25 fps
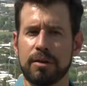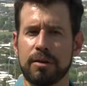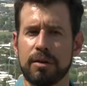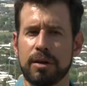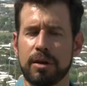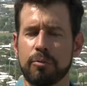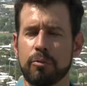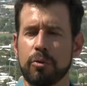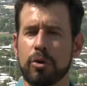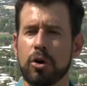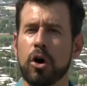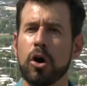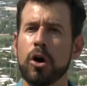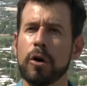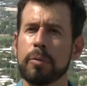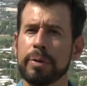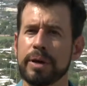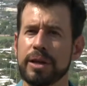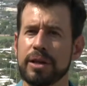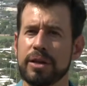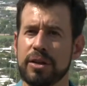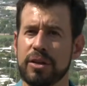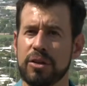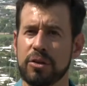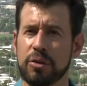And we're
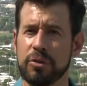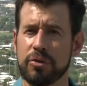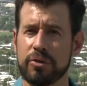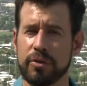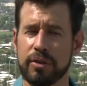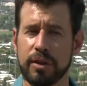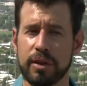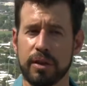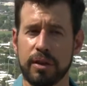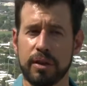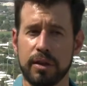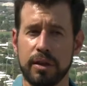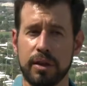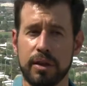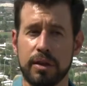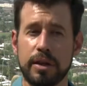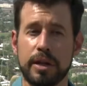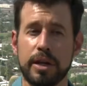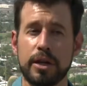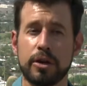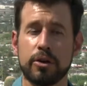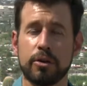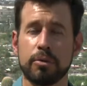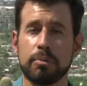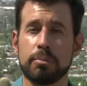hoping to use the, the
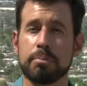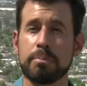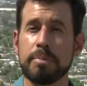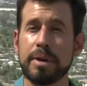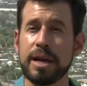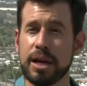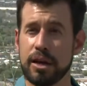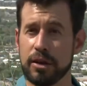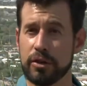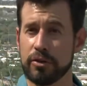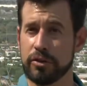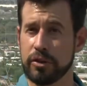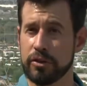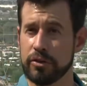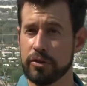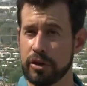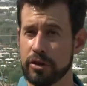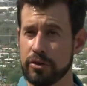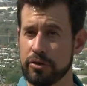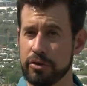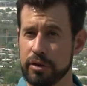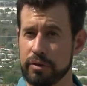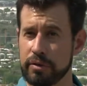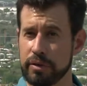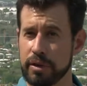near miss,
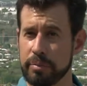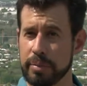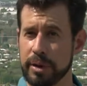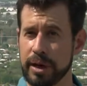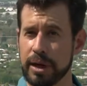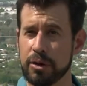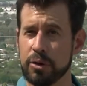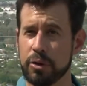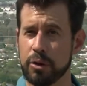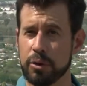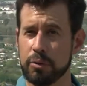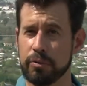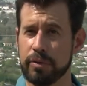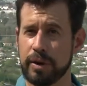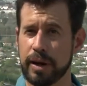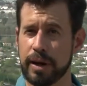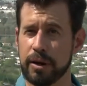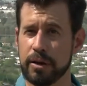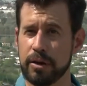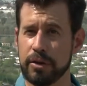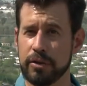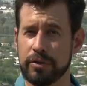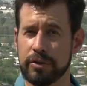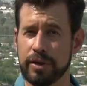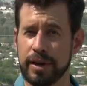essentially, of the bighorn
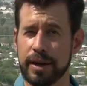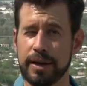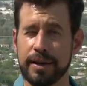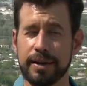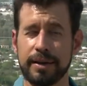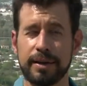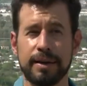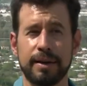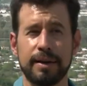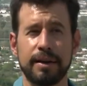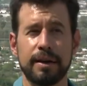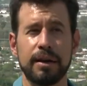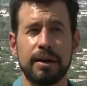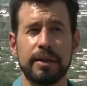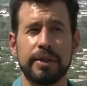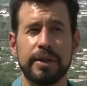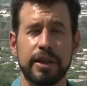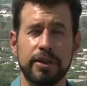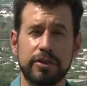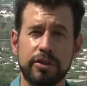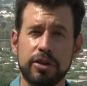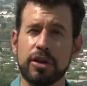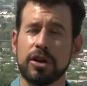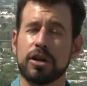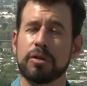fire to say
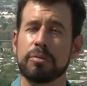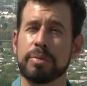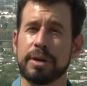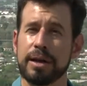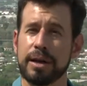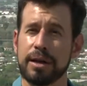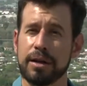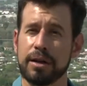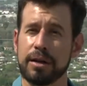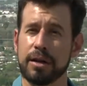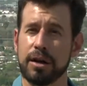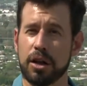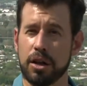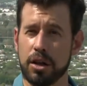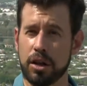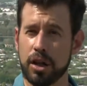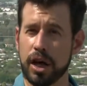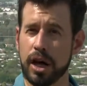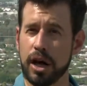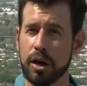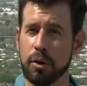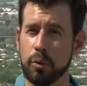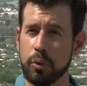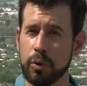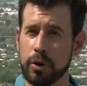this could have been a
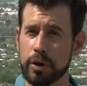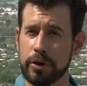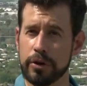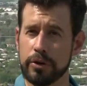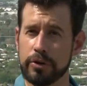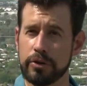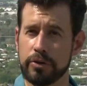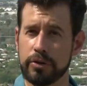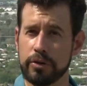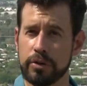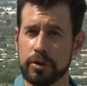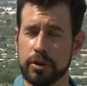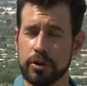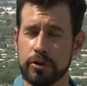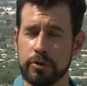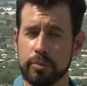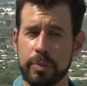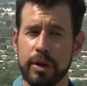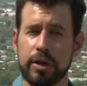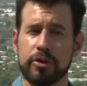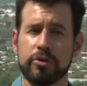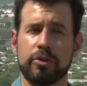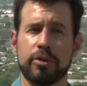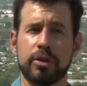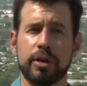lot worse,
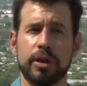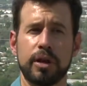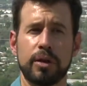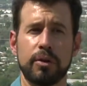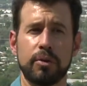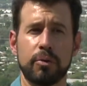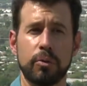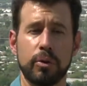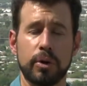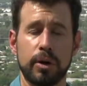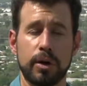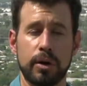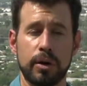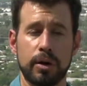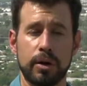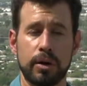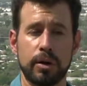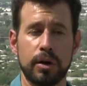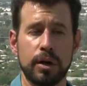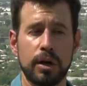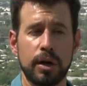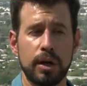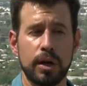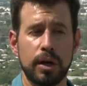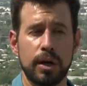especially where
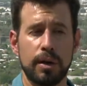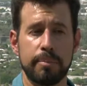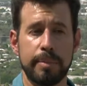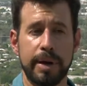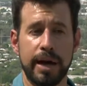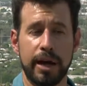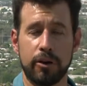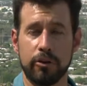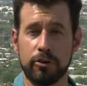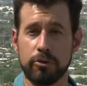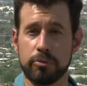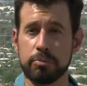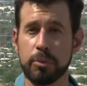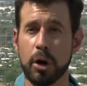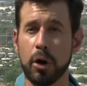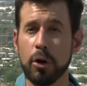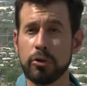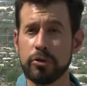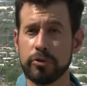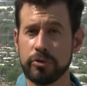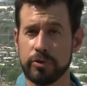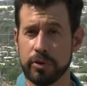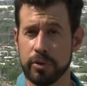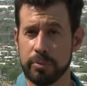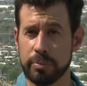it matters
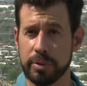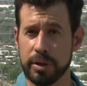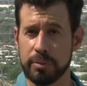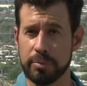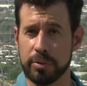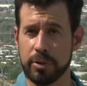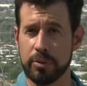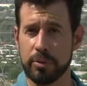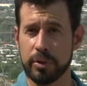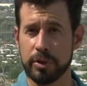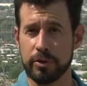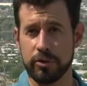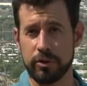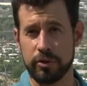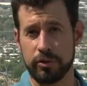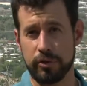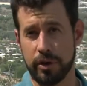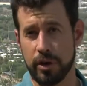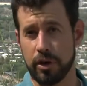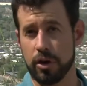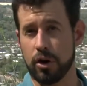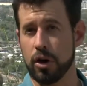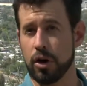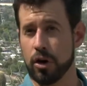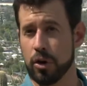most for people, which is
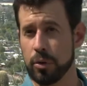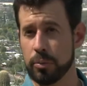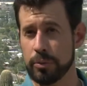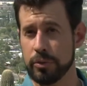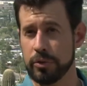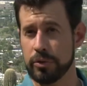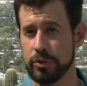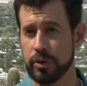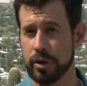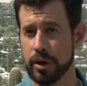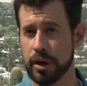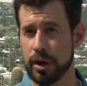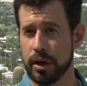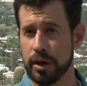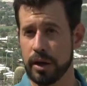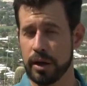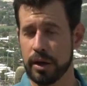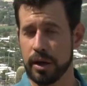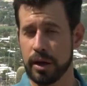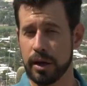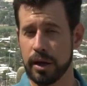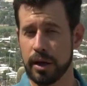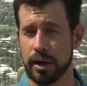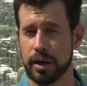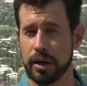their homes. Uh,
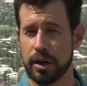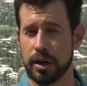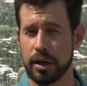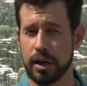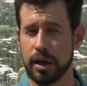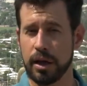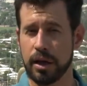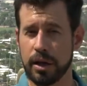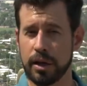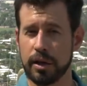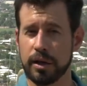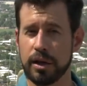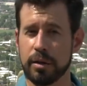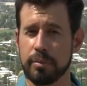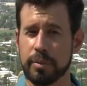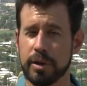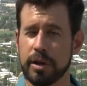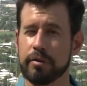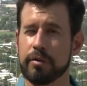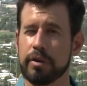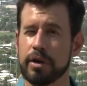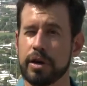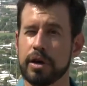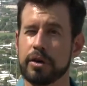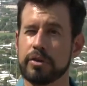and, and it can be
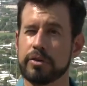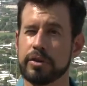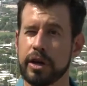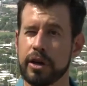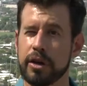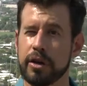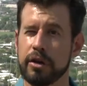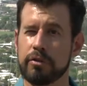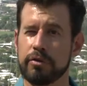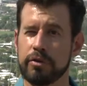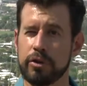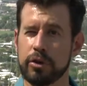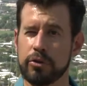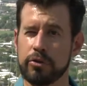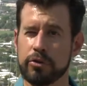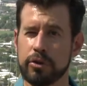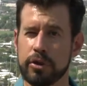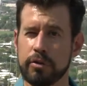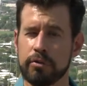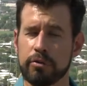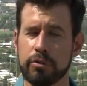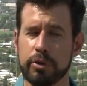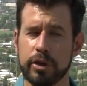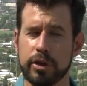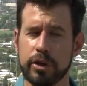a very scary
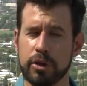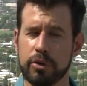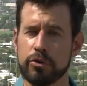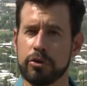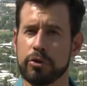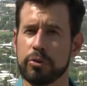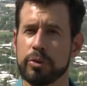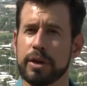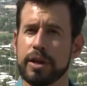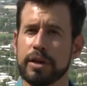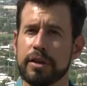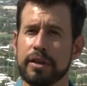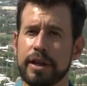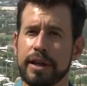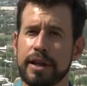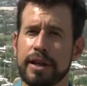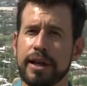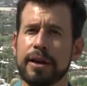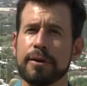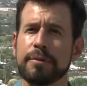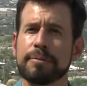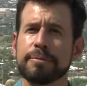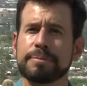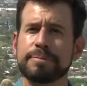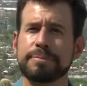future if we don't do anything
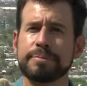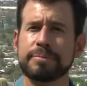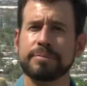now.